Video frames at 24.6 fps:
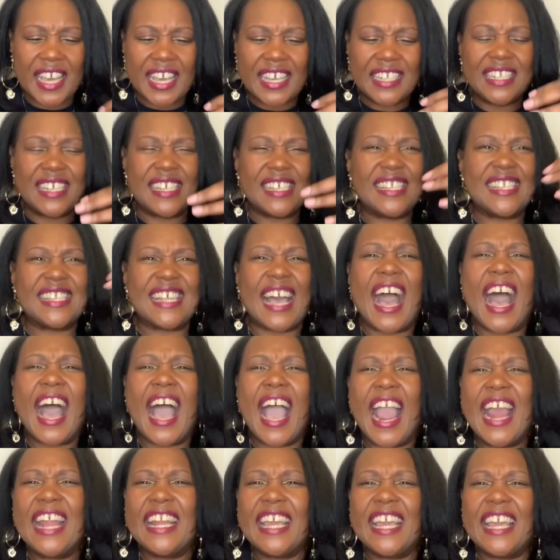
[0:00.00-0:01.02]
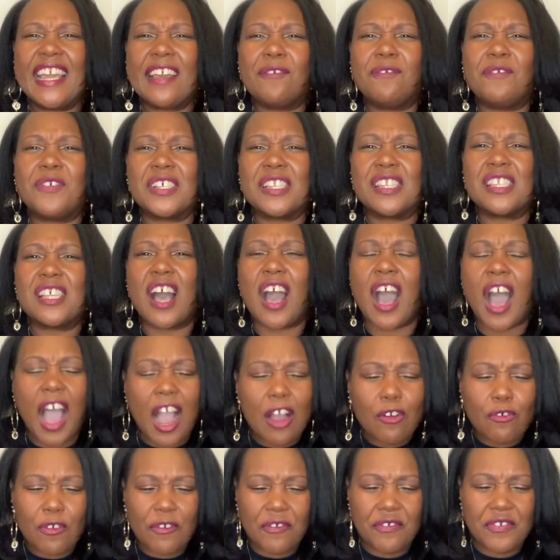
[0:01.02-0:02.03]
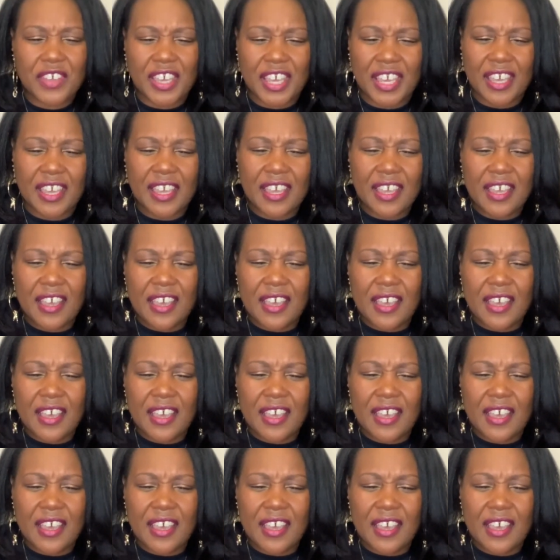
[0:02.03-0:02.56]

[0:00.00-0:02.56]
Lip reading: designing, photography,